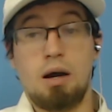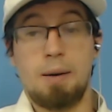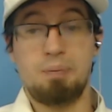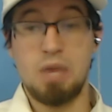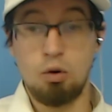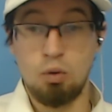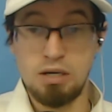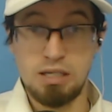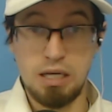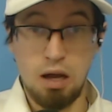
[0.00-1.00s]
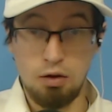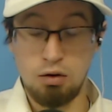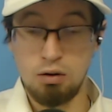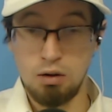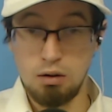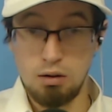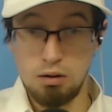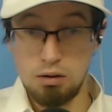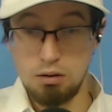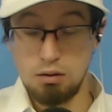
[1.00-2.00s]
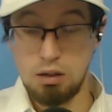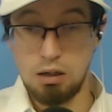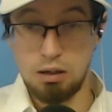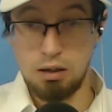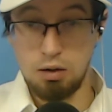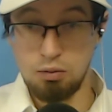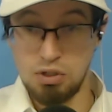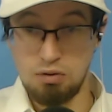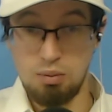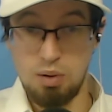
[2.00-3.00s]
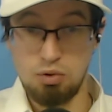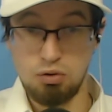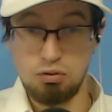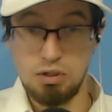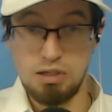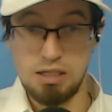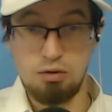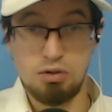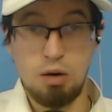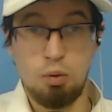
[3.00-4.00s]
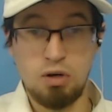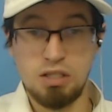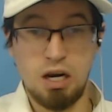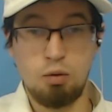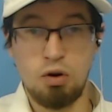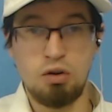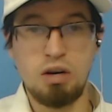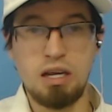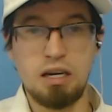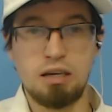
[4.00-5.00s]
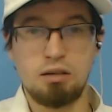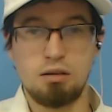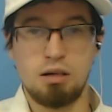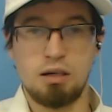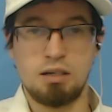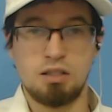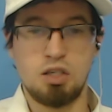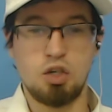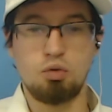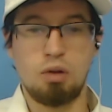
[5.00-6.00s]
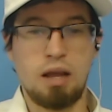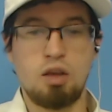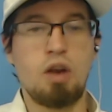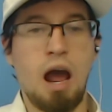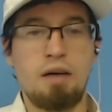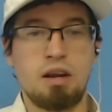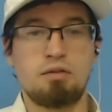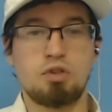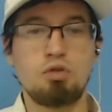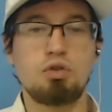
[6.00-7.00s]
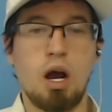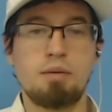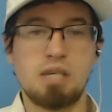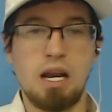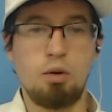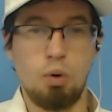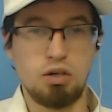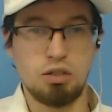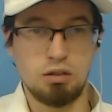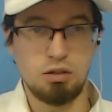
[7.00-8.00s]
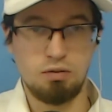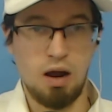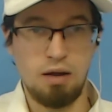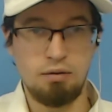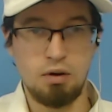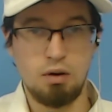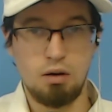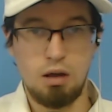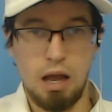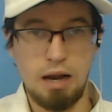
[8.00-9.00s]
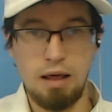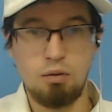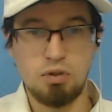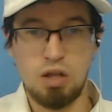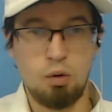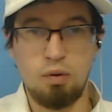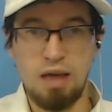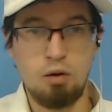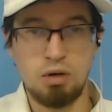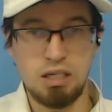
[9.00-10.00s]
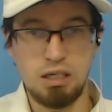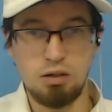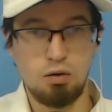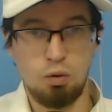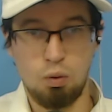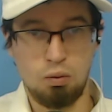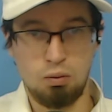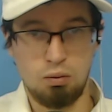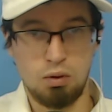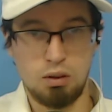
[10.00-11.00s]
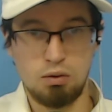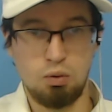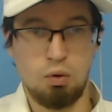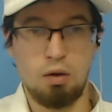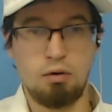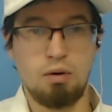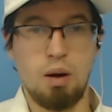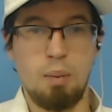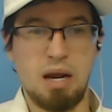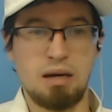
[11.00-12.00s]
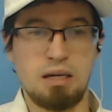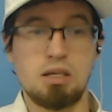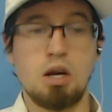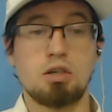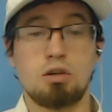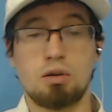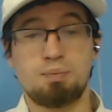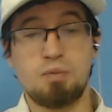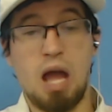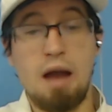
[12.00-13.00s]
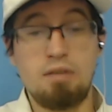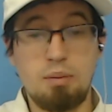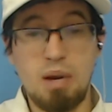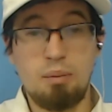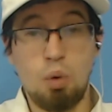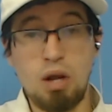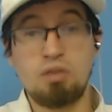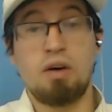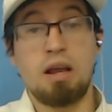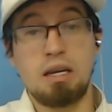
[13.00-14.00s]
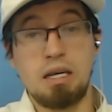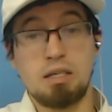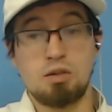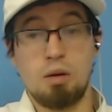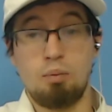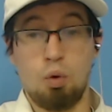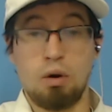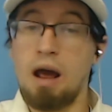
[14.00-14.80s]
There was the other. I wish I remembered who did this. There was that one study where you needed to do you'd have to have 2 jobs anyway just to survive, and that was without heat or other amenities. So look, having the minimum wage fight is important.